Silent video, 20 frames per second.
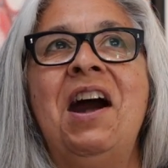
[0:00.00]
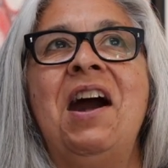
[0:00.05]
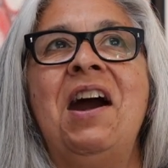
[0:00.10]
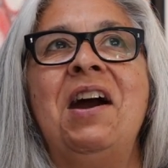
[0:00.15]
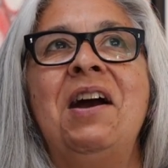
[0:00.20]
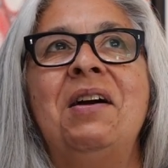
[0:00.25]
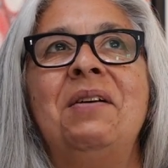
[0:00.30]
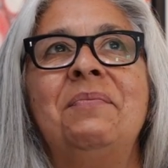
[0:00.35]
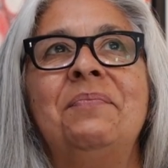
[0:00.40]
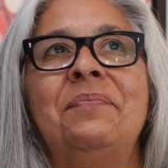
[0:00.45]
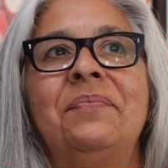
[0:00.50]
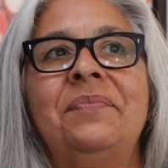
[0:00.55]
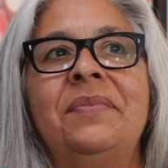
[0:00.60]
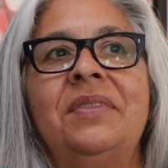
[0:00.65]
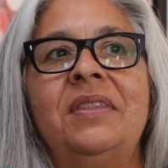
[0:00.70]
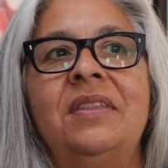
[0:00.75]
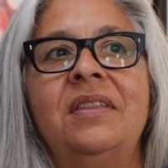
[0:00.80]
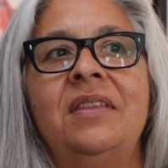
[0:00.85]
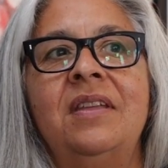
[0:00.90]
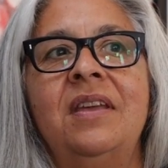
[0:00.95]

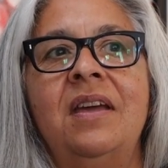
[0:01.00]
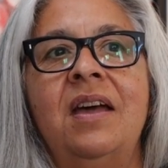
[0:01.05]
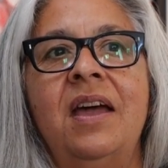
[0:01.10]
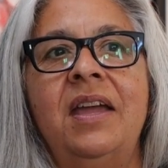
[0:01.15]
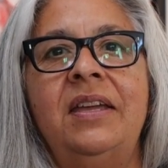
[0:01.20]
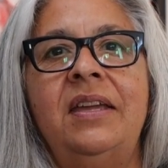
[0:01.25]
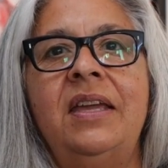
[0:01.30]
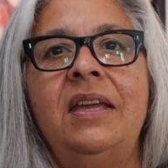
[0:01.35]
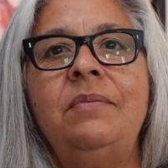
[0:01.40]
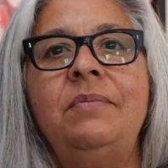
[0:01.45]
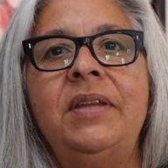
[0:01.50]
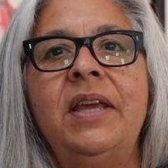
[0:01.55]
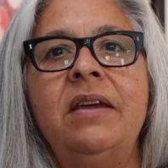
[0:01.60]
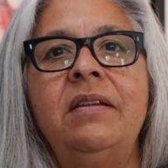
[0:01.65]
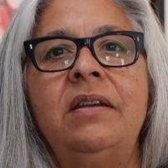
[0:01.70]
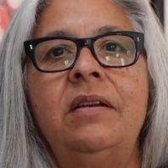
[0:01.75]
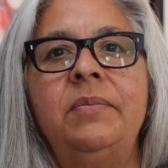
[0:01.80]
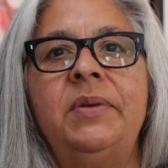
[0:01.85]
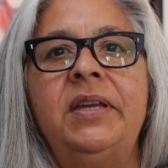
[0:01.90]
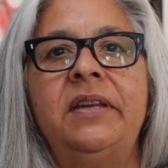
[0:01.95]
um, I came
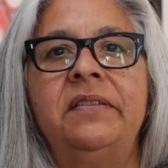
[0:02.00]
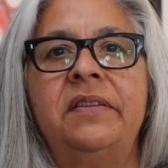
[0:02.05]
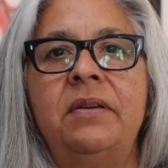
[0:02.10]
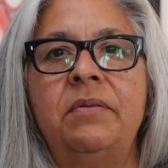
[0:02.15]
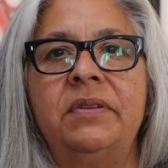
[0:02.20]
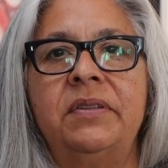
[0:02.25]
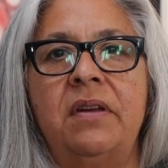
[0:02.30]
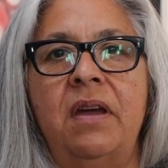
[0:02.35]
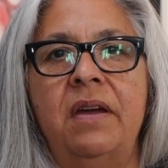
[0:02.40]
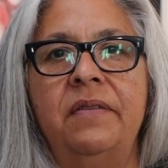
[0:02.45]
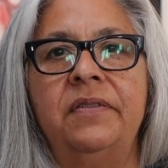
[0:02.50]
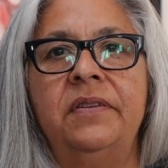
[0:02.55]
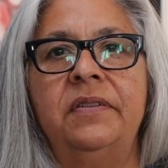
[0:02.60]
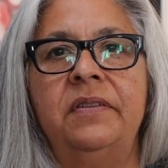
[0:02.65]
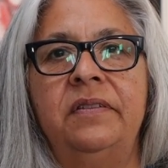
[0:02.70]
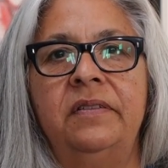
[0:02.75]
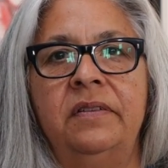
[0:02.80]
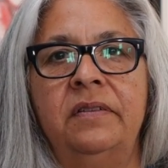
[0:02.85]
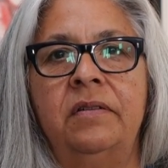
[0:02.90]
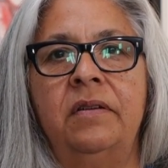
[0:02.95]
down here because I was offered
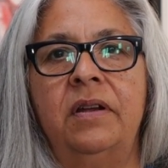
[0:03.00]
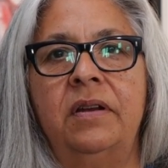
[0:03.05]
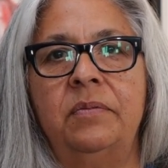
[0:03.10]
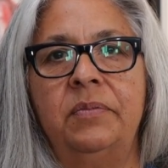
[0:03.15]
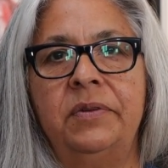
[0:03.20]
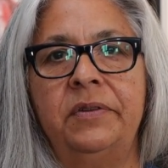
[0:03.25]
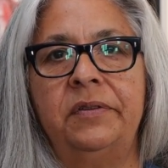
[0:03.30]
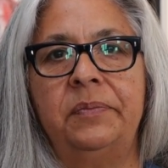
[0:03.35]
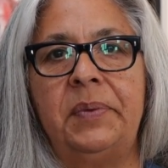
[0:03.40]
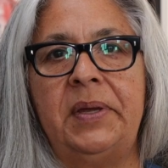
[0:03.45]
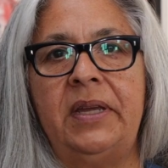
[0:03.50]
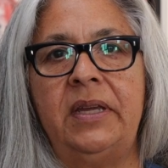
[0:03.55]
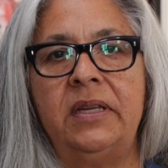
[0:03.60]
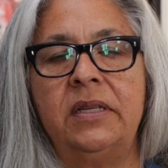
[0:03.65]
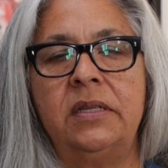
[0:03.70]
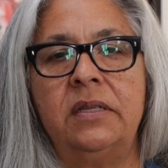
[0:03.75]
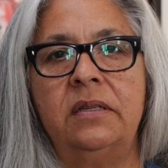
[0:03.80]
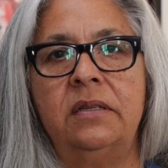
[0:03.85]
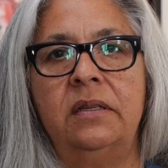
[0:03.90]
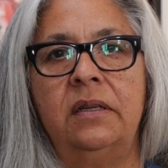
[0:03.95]
this incredible
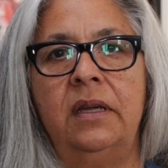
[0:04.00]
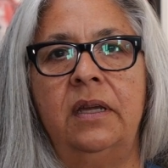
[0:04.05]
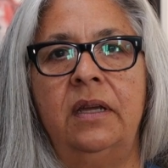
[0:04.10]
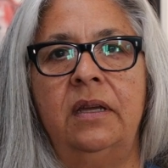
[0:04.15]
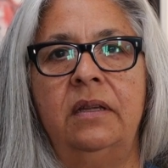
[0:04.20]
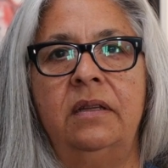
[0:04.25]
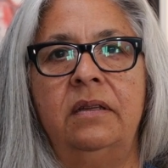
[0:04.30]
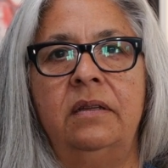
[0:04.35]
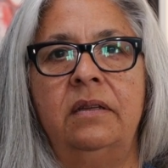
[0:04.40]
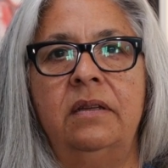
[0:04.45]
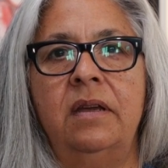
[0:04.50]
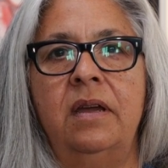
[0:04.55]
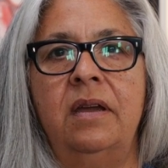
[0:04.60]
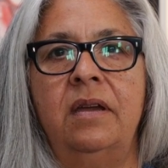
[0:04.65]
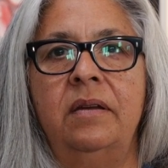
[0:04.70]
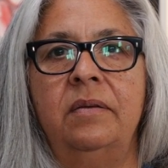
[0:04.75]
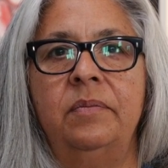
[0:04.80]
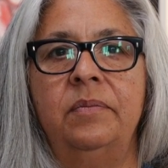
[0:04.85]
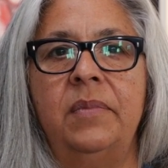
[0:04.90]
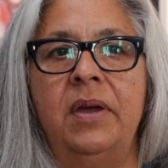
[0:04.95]
space, and
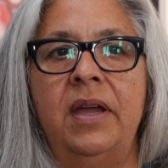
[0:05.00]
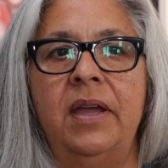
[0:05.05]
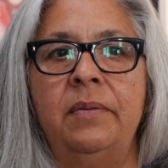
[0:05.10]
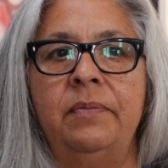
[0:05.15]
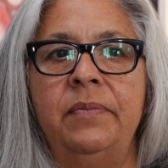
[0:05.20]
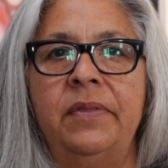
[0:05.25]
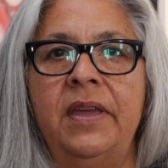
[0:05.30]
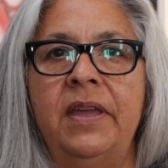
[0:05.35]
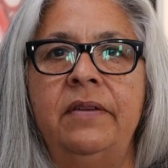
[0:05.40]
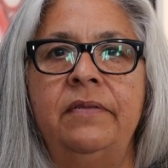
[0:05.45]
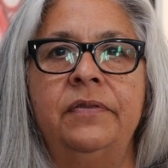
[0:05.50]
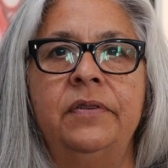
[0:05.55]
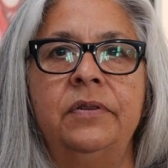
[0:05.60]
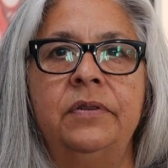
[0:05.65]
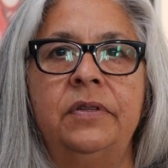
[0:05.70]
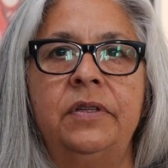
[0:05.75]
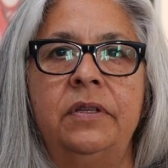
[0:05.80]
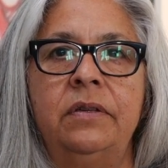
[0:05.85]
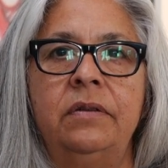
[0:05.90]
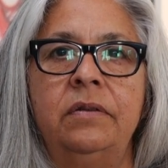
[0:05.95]
um, I am
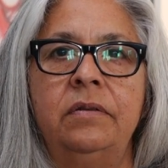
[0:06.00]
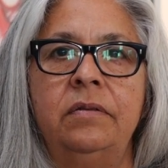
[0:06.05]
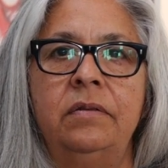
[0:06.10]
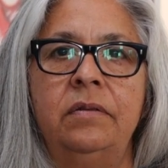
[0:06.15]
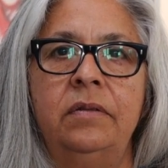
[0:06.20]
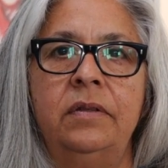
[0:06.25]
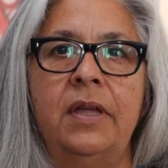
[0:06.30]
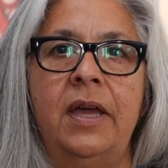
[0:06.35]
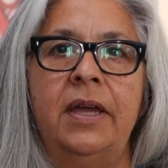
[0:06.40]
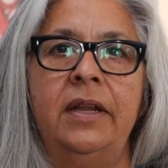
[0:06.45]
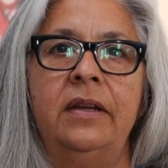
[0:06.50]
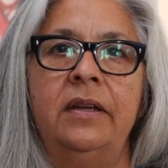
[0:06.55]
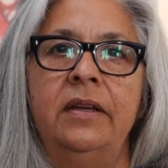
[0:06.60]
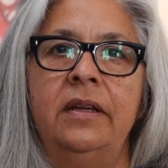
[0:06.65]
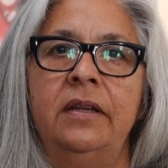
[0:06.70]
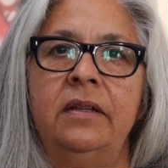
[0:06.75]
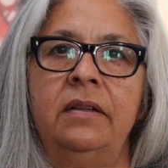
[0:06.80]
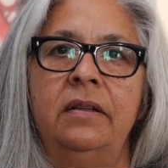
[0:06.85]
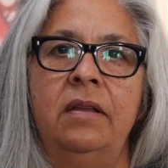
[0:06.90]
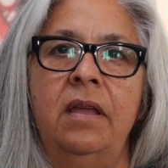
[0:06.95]
thankful to Lida
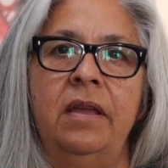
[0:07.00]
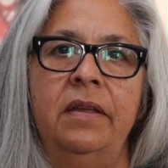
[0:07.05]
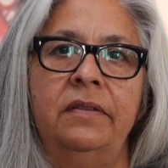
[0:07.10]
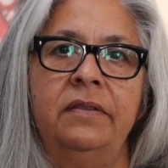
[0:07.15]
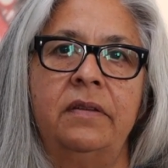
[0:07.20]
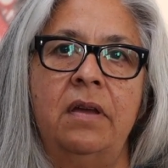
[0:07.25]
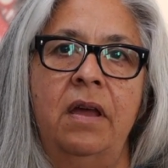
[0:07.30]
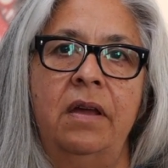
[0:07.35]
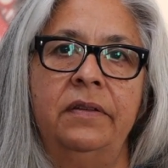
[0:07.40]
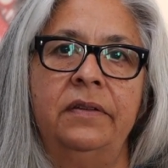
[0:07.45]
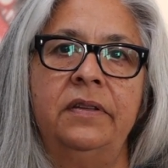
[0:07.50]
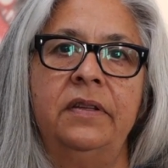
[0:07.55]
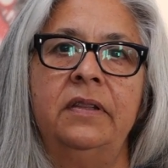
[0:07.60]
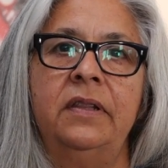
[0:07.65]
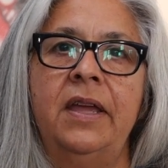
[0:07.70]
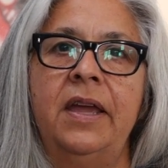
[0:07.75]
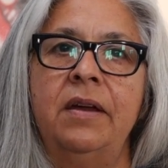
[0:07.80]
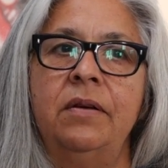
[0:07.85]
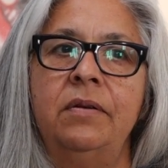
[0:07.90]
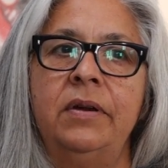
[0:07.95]
and
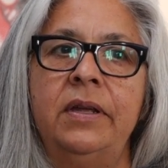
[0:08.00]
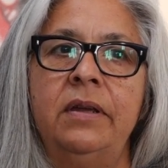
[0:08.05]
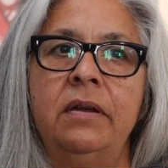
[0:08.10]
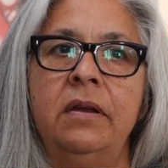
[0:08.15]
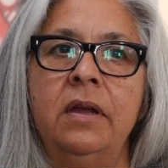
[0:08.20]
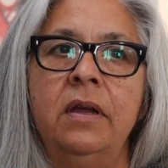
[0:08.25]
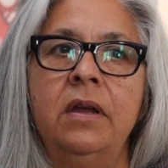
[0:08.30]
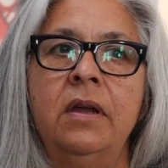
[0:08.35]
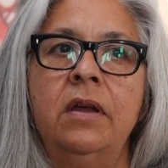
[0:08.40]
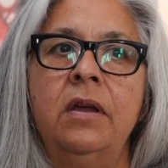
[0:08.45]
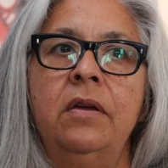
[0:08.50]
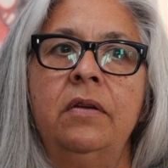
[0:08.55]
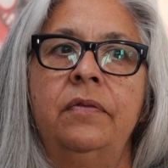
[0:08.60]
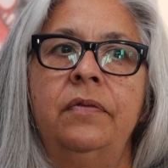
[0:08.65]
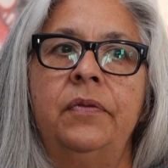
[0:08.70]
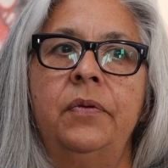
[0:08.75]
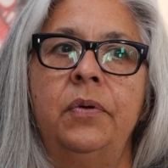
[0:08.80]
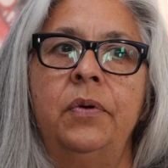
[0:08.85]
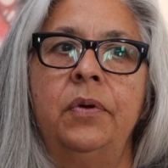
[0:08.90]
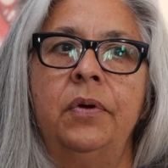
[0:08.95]
Austin Lowry
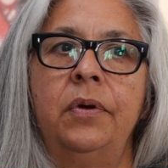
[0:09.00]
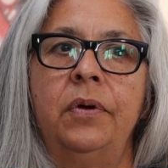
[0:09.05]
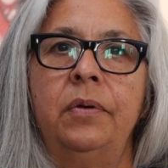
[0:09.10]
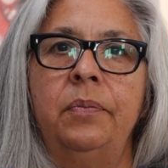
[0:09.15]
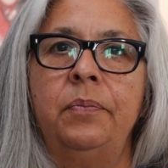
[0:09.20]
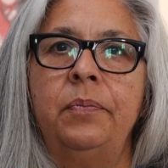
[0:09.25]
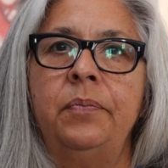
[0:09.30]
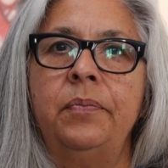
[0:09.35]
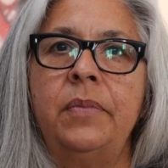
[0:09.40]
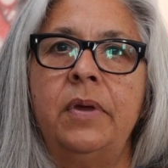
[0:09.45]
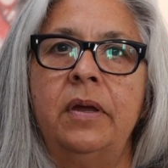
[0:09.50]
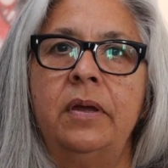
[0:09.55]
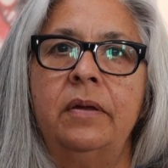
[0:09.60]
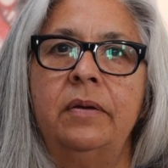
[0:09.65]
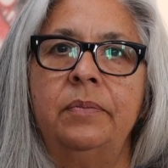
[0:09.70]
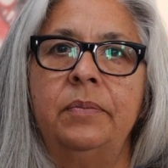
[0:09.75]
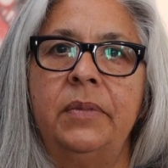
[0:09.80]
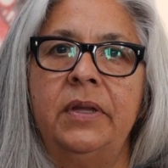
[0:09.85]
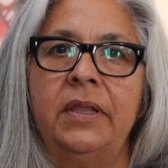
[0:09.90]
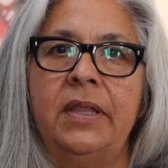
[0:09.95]
for
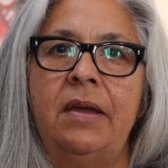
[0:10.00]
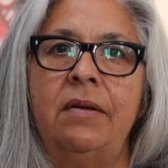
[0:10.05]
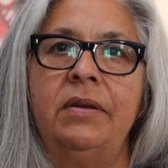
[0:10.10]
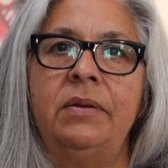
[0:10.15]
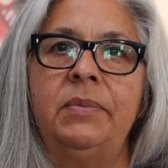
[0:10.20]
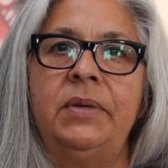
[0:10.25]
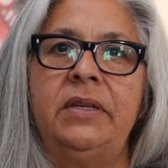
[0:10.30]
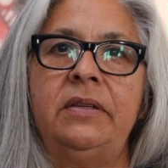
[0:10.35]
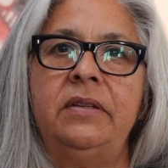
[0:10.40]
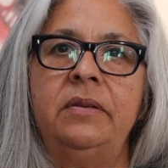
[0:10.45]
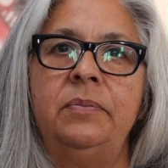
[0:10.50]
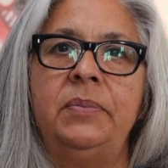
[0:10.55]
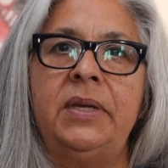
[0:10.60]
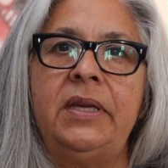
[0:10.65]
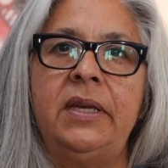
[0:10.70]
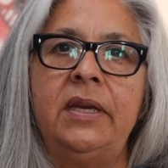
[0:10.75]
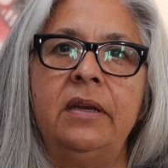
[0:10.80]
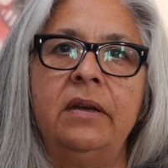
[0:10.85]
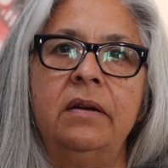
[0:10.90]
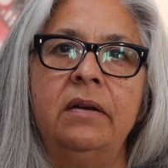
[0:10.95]
um, allowing me to
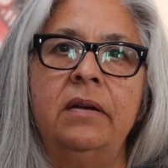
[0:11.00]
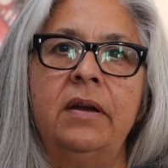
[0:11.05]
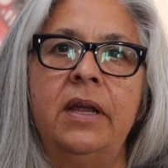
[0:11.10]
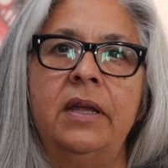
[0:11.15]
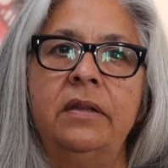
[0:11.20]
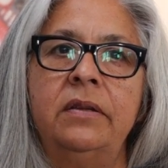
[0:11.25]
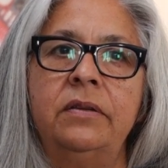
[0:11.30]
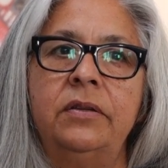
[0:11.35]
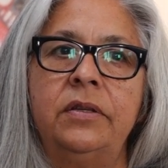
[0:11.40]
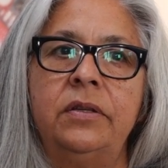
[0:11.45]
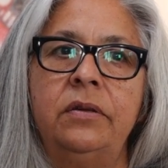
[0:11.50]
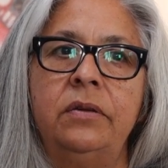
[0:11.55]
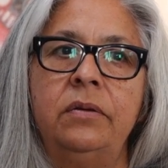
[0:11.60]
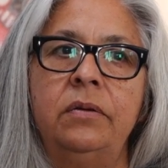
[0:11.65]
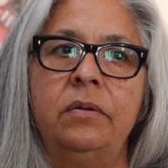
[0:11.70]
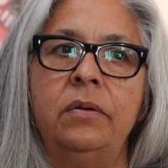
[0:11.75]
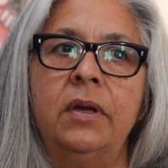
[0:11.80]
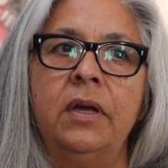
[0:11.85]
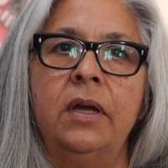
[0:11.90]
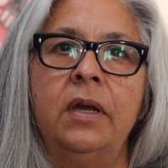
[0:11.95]
be here and
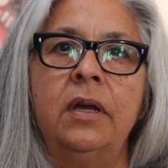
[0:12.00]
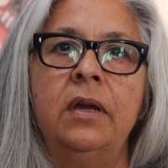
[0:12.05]
to